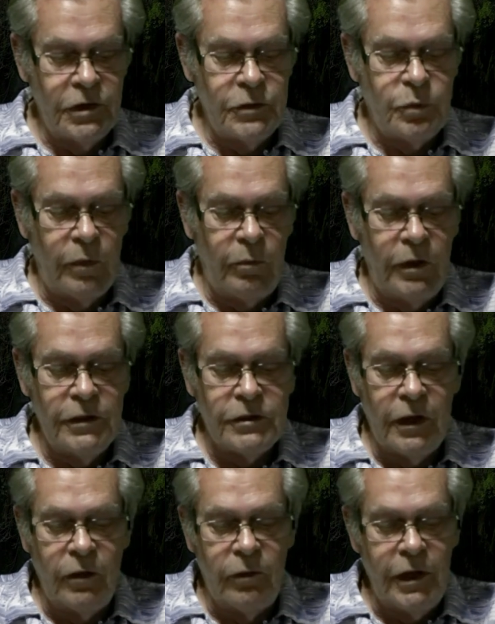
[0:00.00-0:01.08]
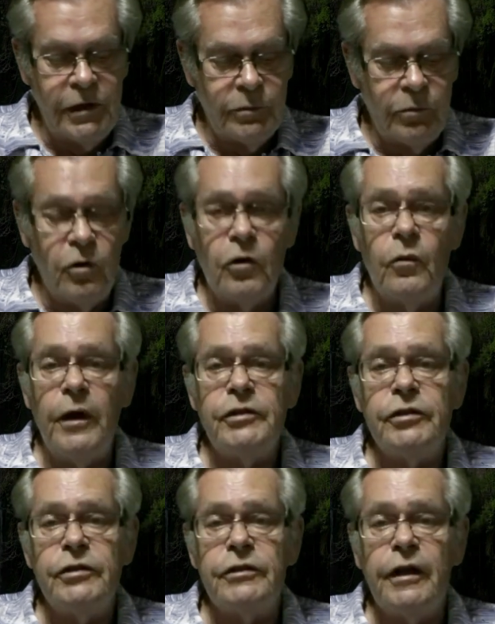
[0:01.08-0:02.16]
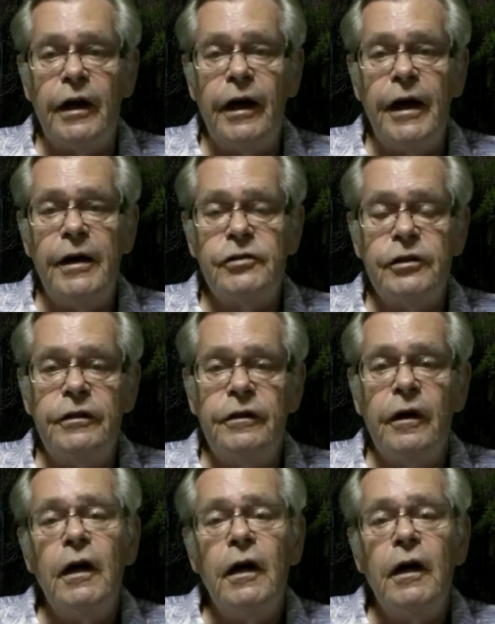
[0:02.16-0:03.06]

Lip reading: this probably is going to raise more questions than I answered,